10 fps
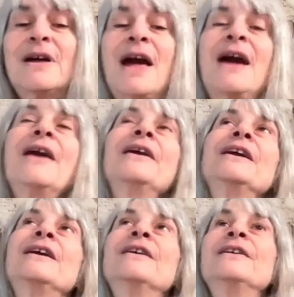How are
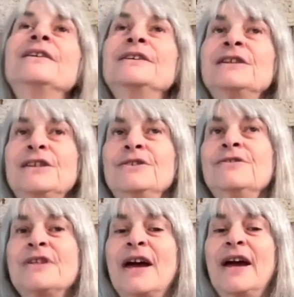you going to
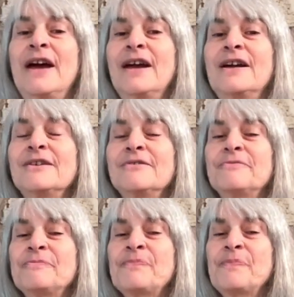do that.
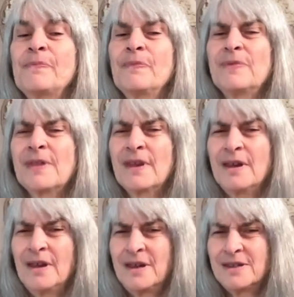
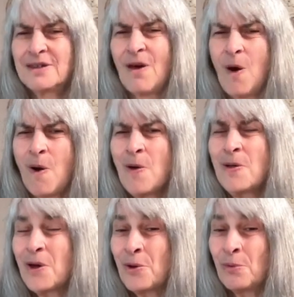It's
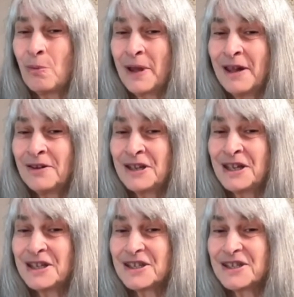all
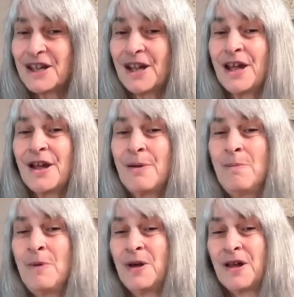awareness
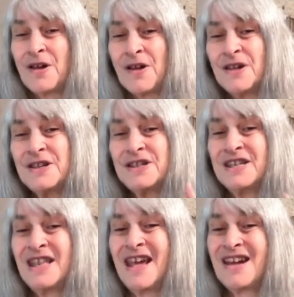because
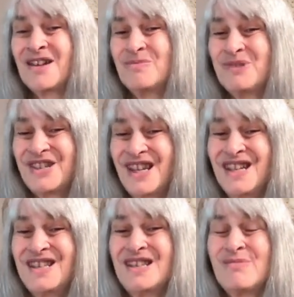that comes
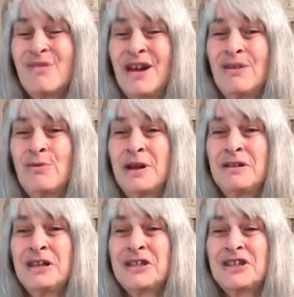into my
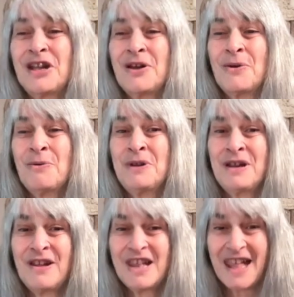awareness when
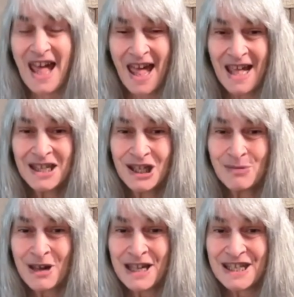I catch
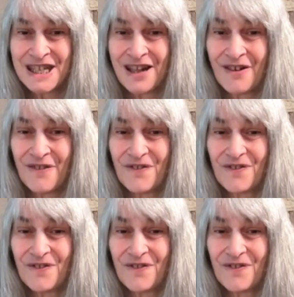myself